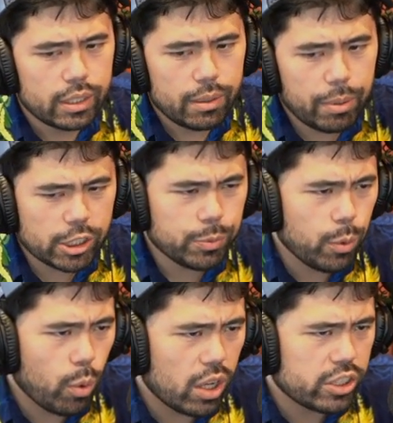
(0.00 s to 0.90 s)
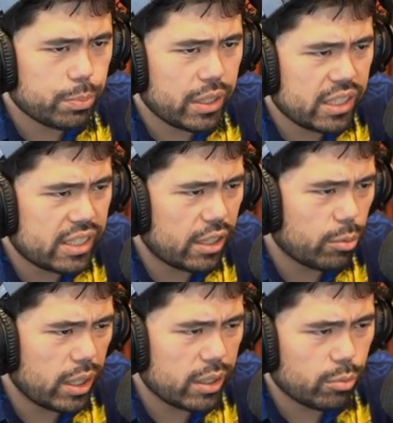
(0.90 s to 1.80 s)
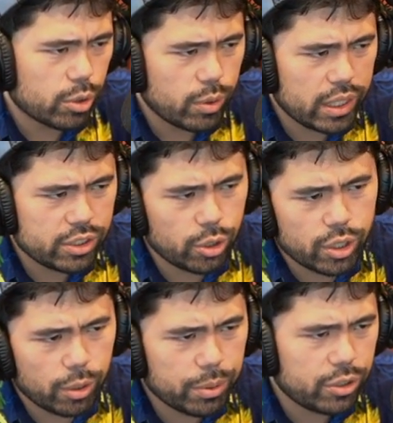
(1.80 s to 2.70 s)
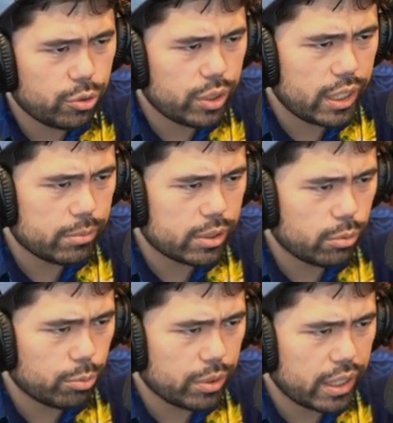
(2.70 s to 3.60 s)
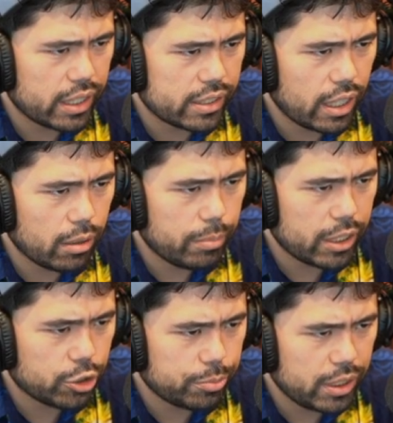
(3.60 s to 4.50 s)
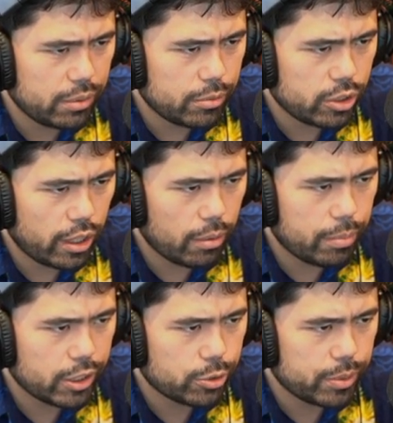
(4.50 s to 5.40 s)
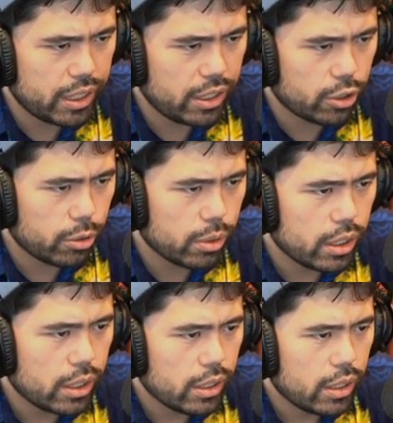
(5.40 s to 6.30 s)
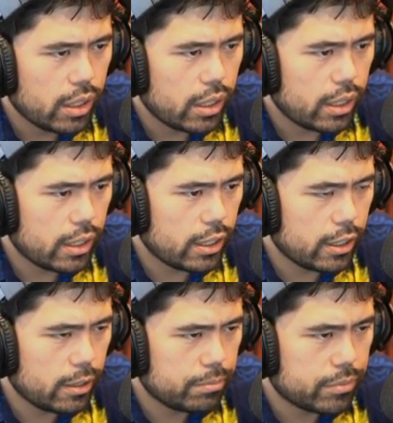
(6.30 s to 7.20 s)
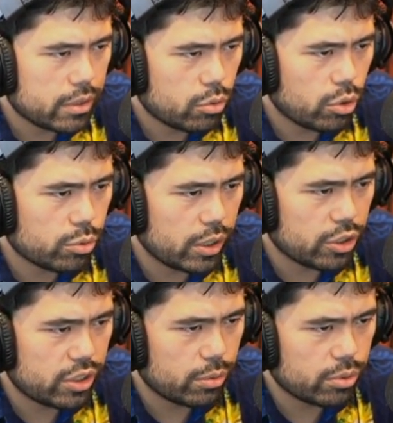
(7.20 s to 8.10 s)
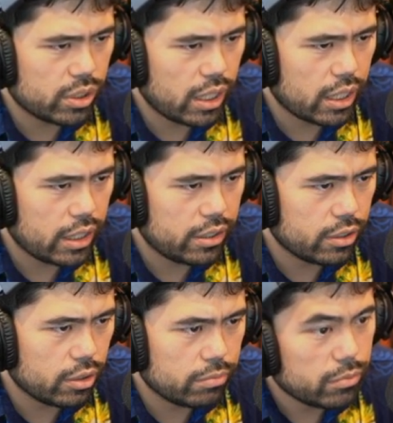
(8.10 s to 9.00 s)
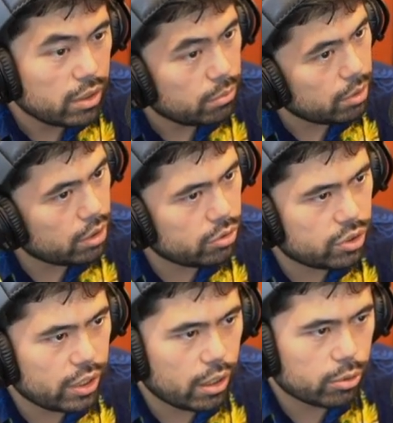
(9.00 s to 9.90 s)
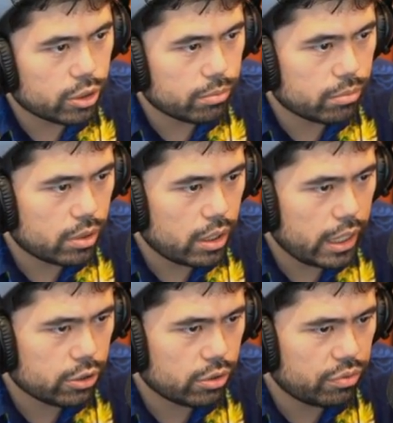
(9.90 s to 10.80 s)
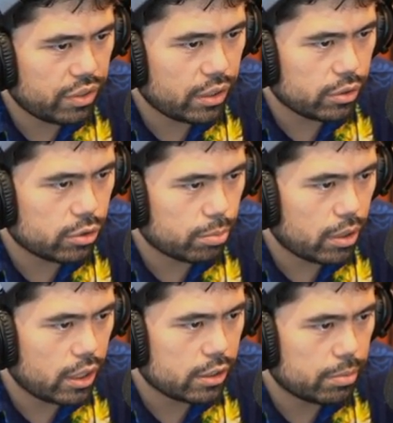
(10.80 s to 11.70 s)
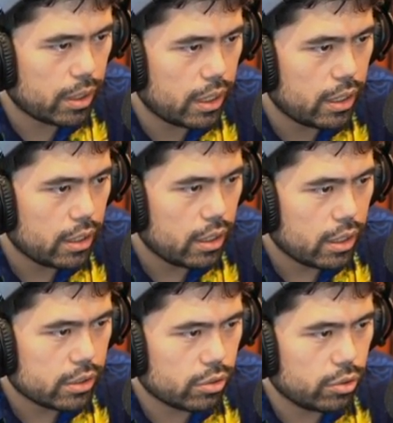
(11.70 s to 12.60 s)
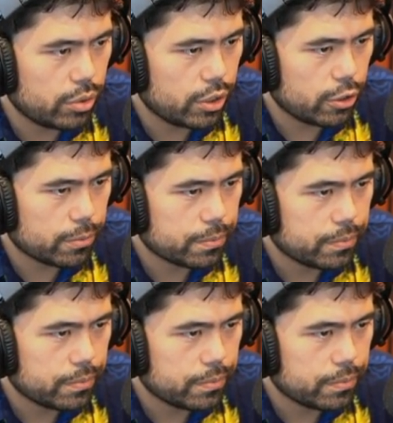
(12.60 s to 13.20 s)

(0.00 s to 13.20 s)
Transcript: Benjamin wants to play a center request. Okay, I'll play two games and then we'll play against El Benjaminito. Of course, what I just did was not ideal. It goes there, which I'm actually fairly surprised by. So I'll go here.